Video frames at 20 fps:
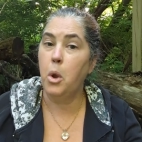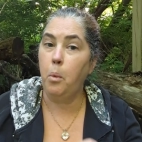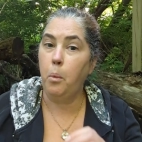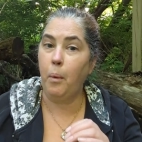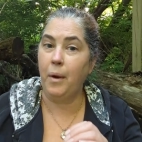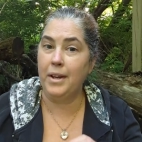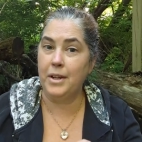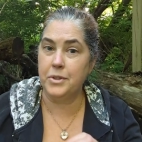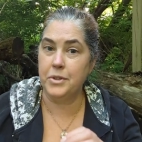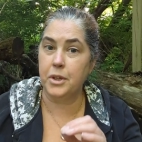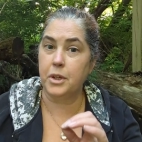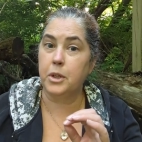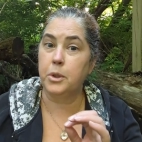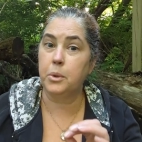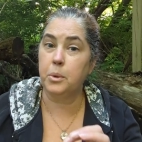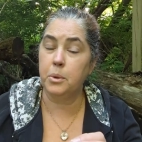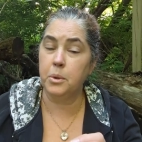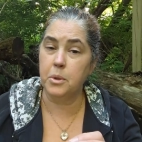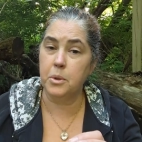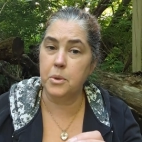which is a
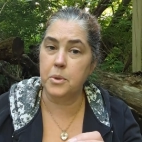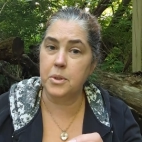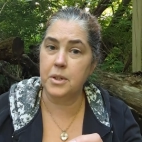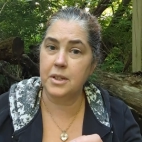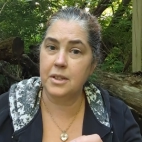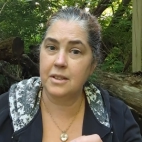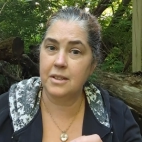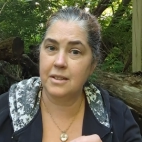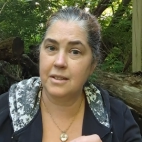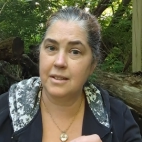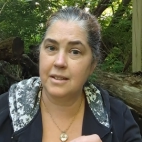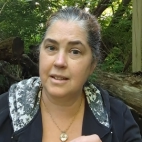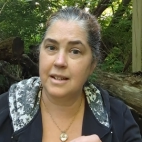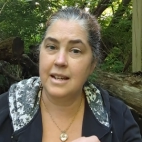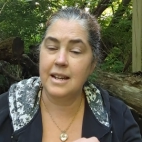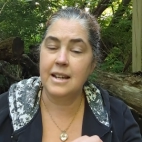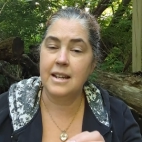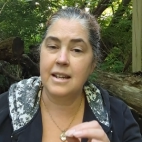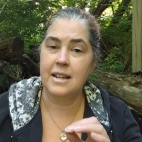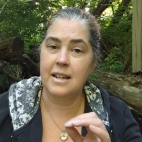crude,
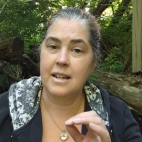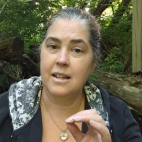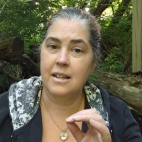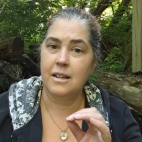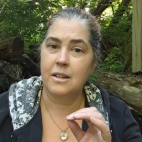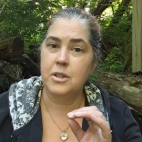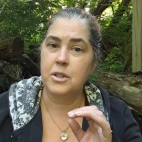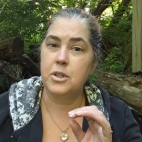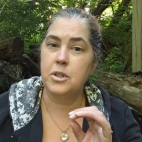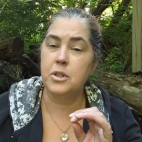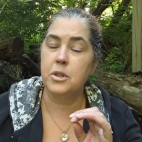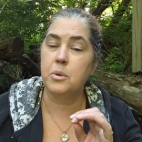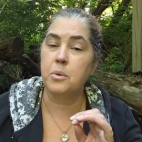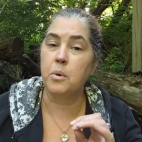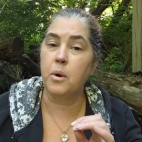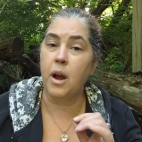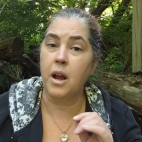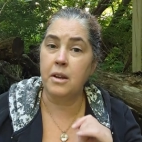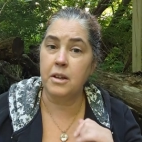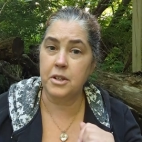
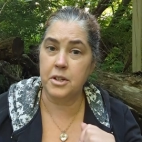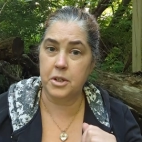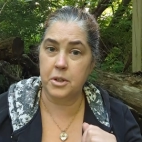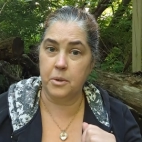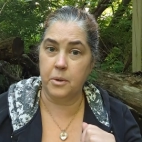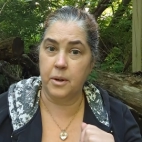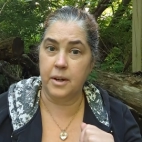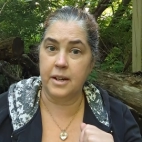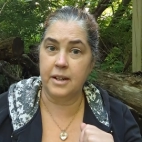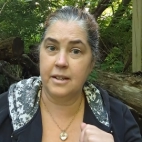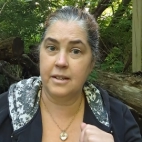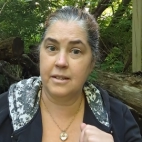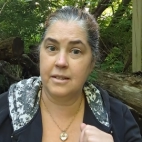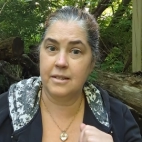derogatory,